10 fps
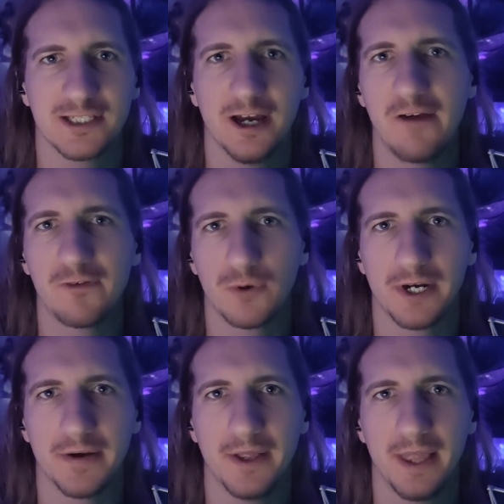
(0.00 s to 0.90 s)
Not
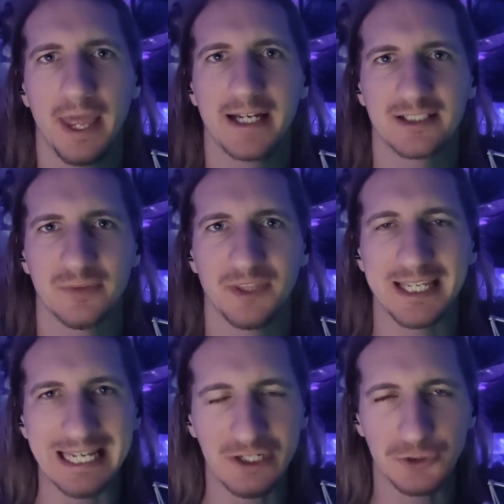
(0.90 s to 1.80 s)
everyone has
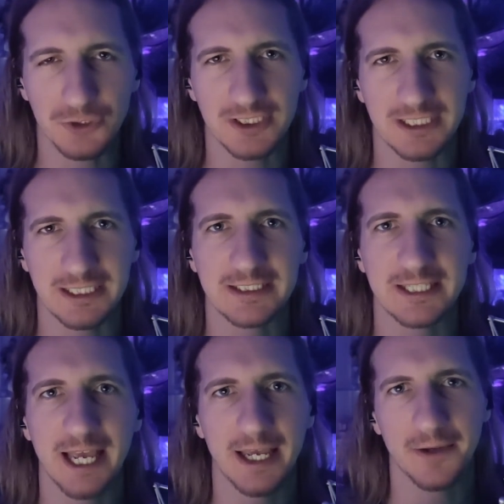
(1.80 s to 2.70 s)
something interesting to
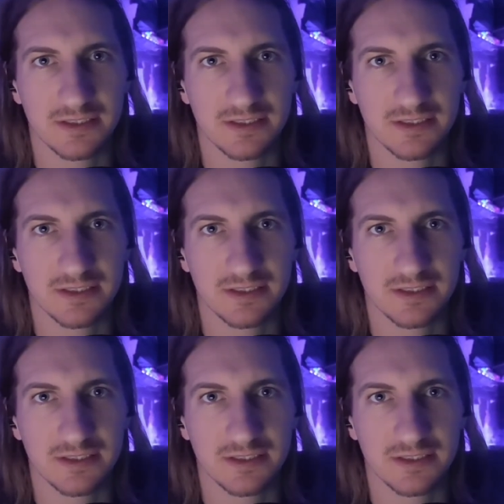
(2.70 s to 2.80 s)
say.